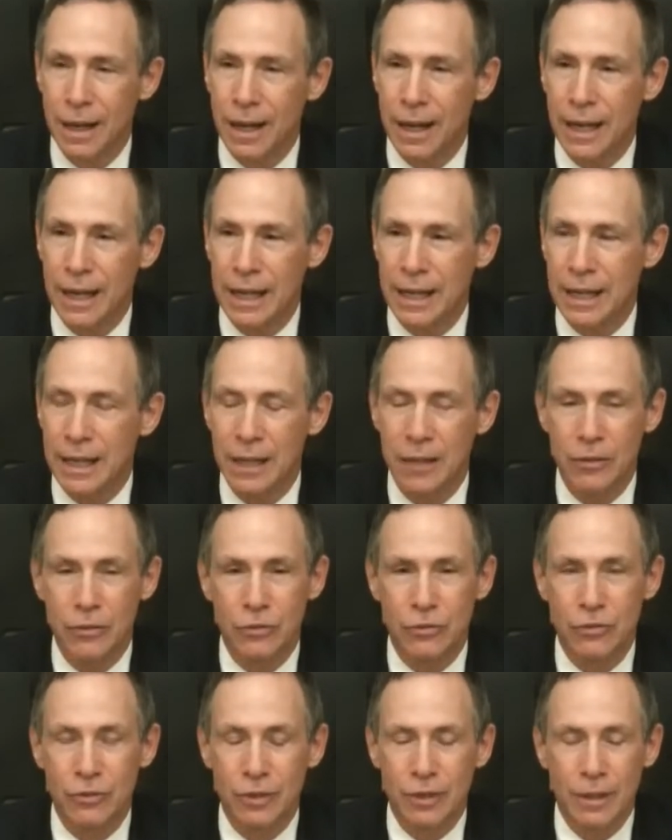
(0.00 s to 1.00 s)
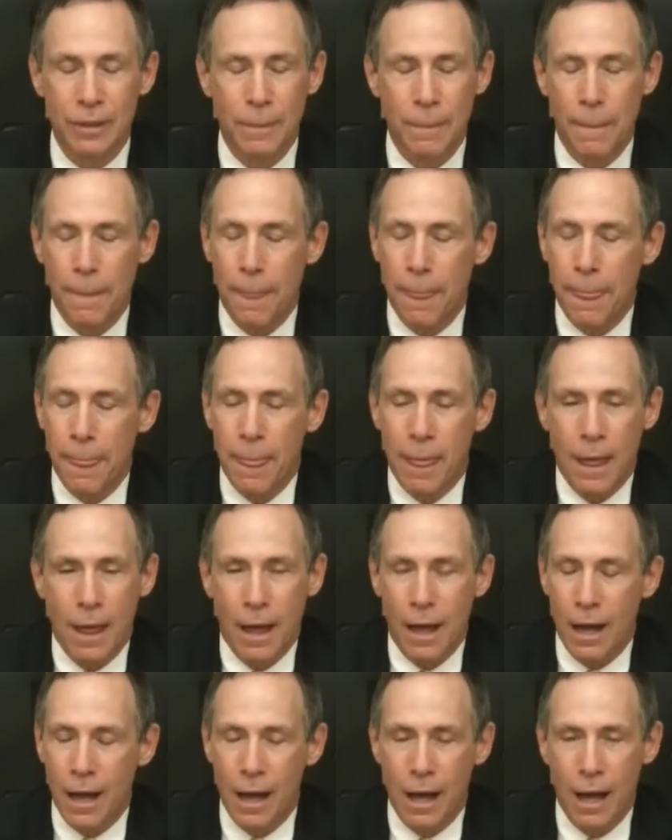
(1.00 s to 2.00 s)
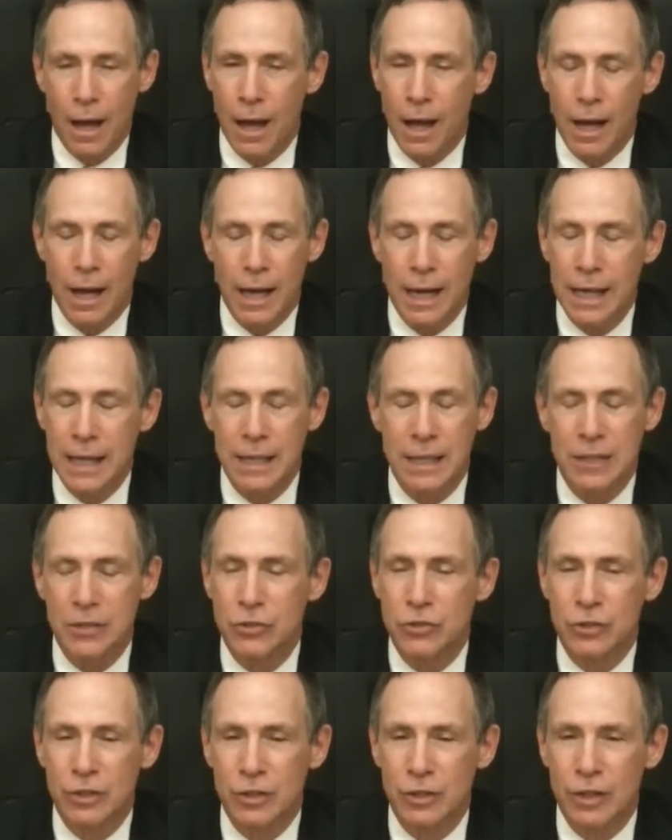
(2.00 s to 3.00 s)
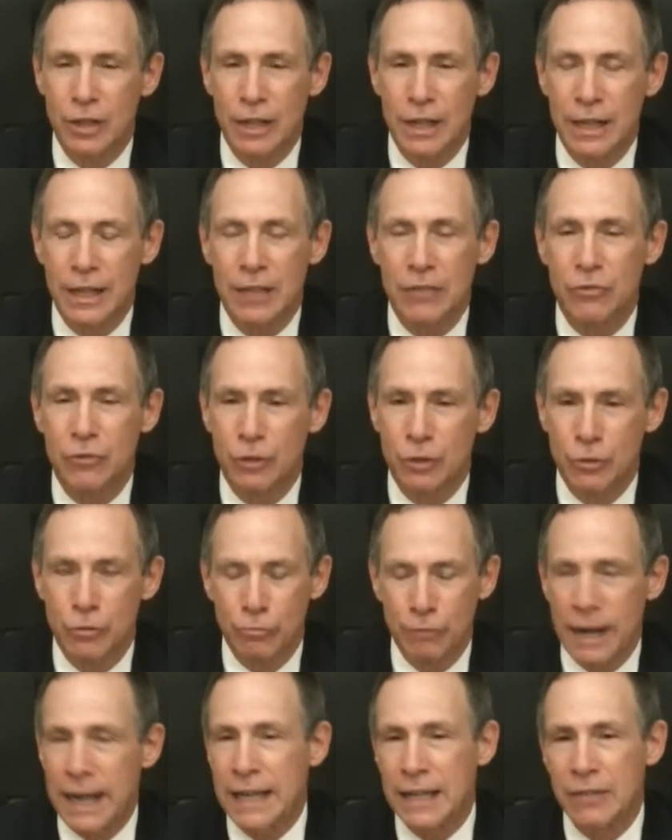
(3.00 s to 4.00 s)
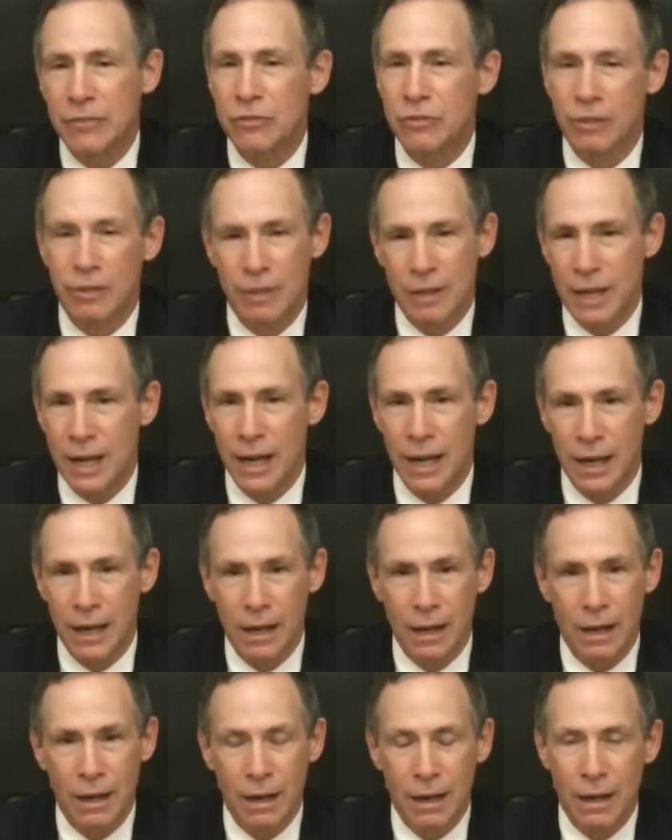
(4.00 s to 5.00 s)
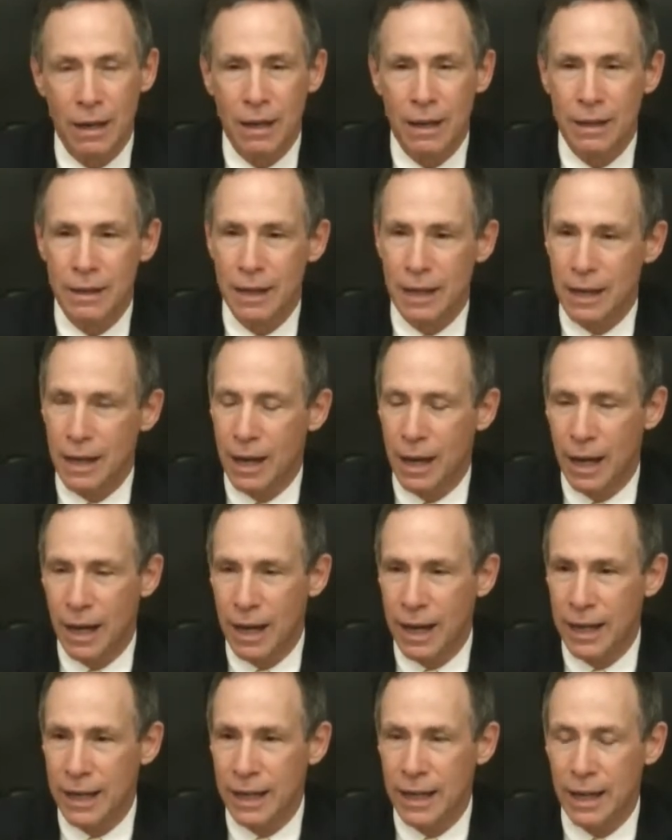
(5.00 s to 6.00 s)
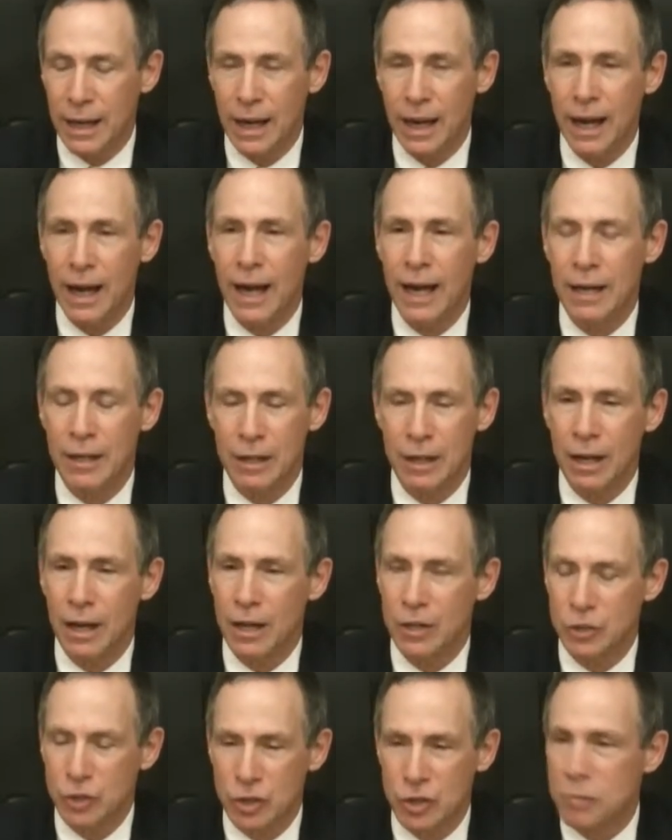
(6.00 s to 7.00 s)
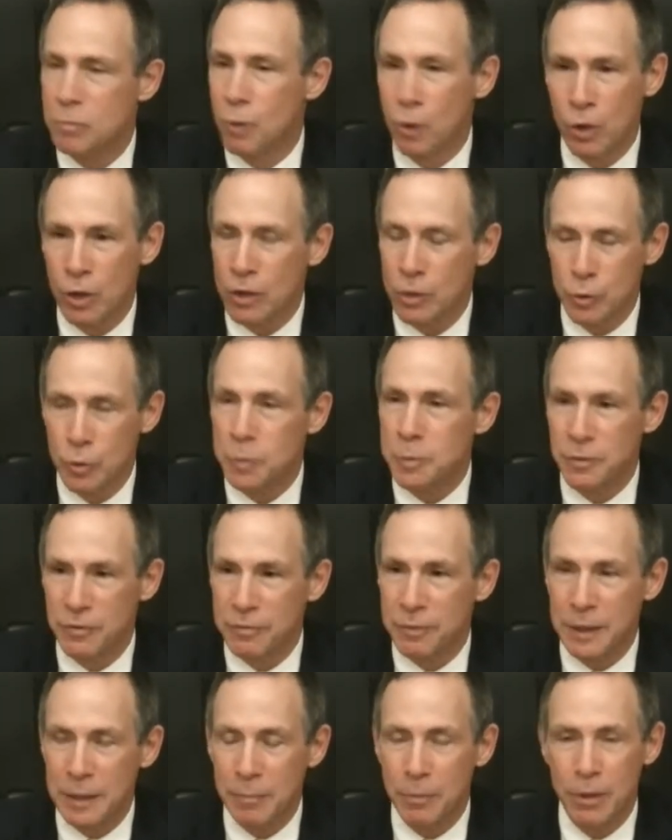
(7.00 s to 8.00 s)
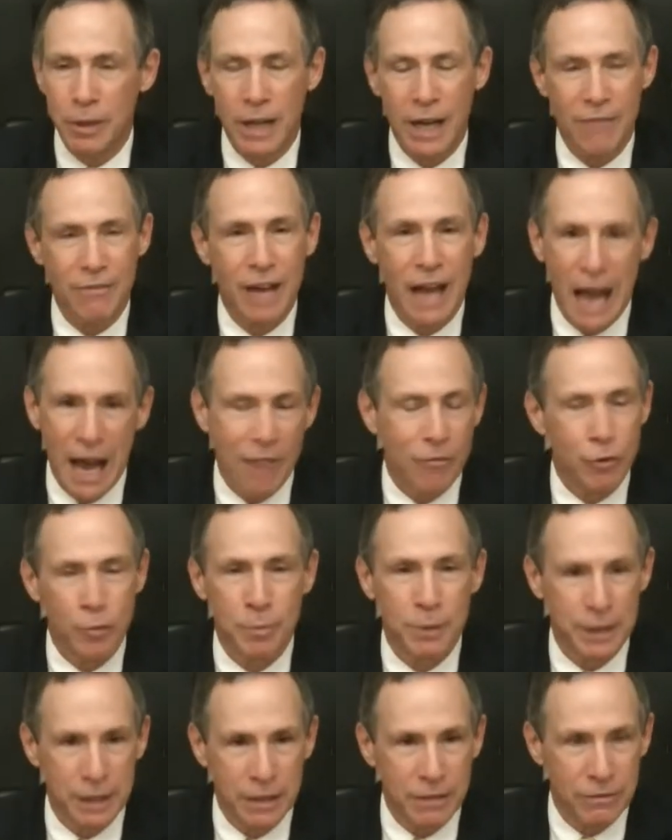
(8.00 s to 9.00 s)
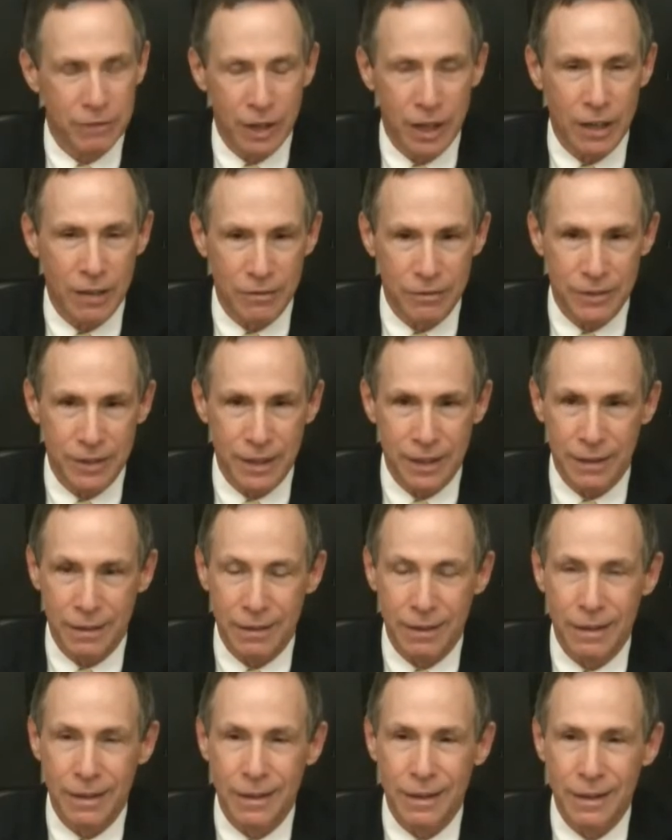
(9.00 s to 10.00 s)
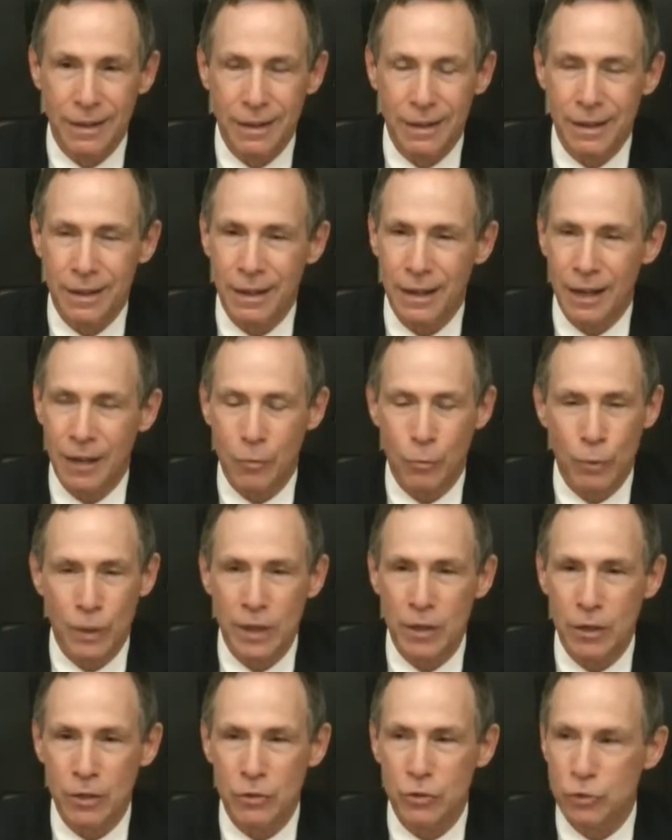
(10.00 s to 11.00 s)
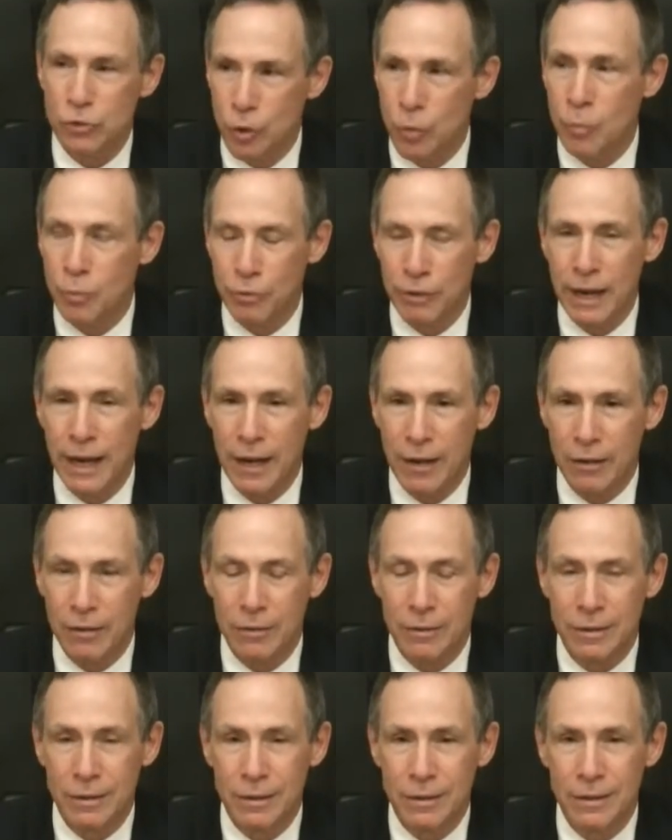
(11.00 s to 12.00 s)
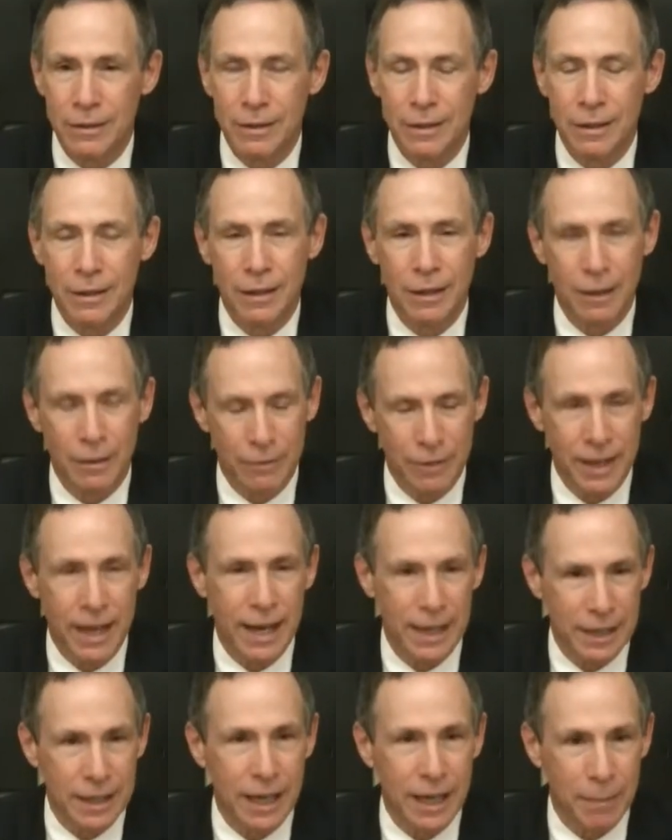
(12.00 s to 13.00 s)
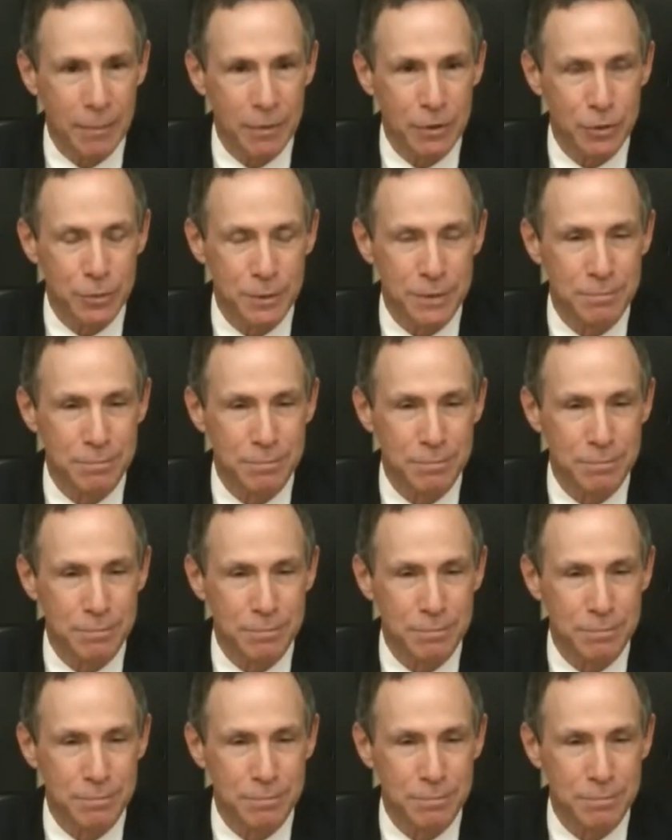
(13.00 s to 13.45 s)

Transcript: It is the greatest thing that I and a small group of people have ever been involved in, and we are so proud of that accomplishment.